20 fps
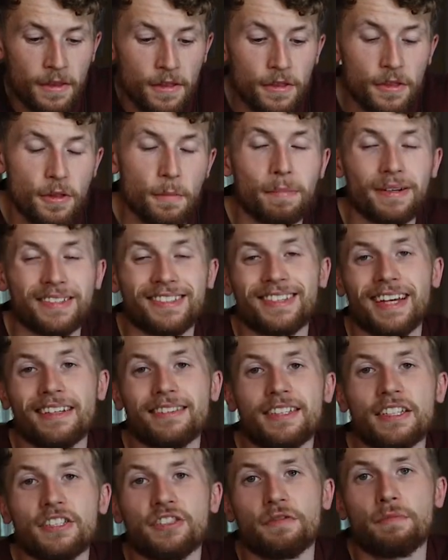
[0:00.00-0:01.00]
the
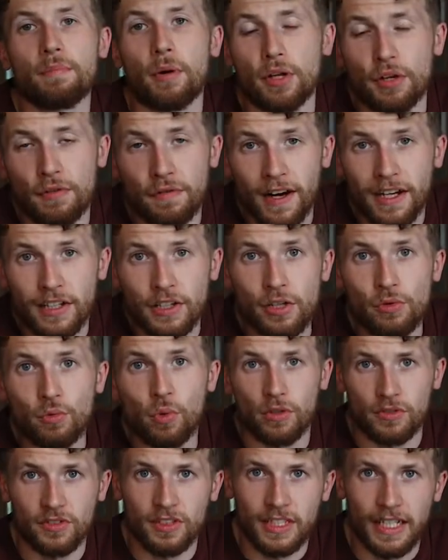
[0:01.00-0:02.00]
percentage of body fat you
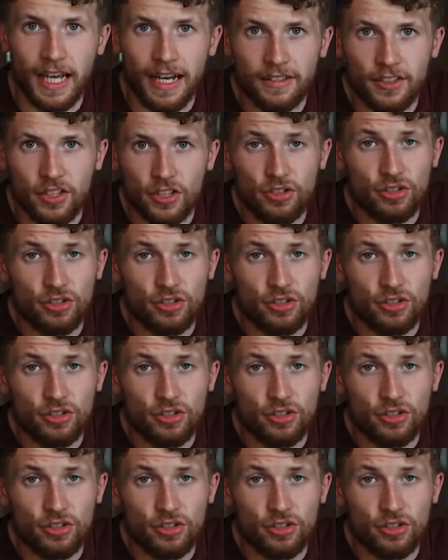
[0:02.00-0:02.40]
want to get to.